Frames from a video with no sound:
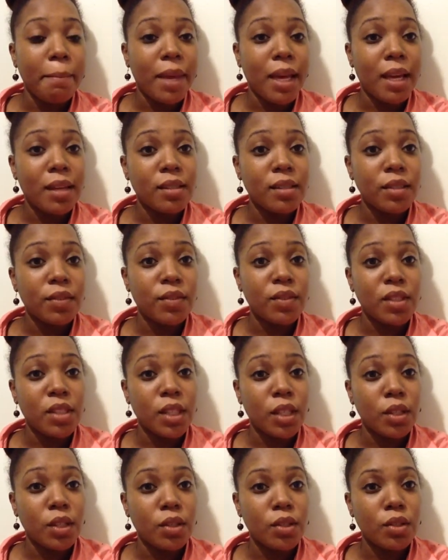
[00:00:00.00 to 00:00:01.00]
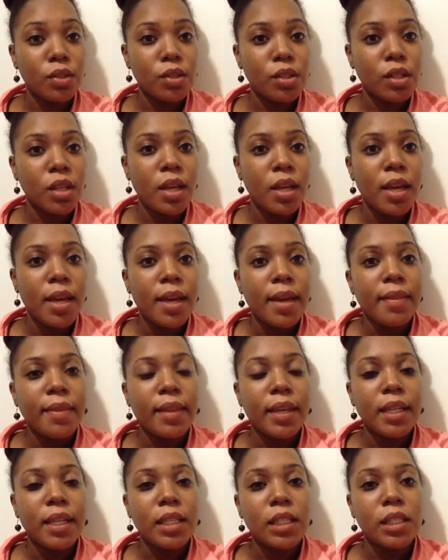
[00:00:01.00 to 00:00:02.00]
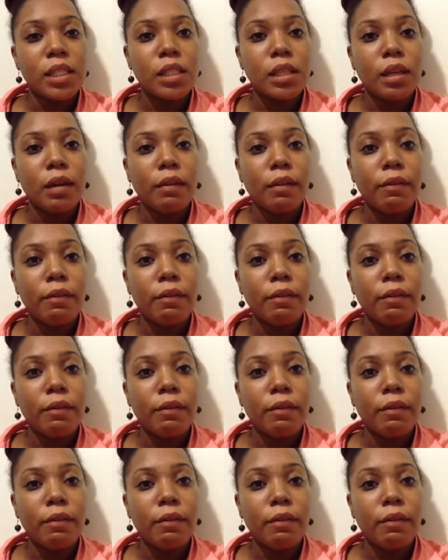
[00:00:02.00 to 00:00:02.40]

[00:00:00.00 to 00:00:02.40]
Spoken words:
mass of cells that is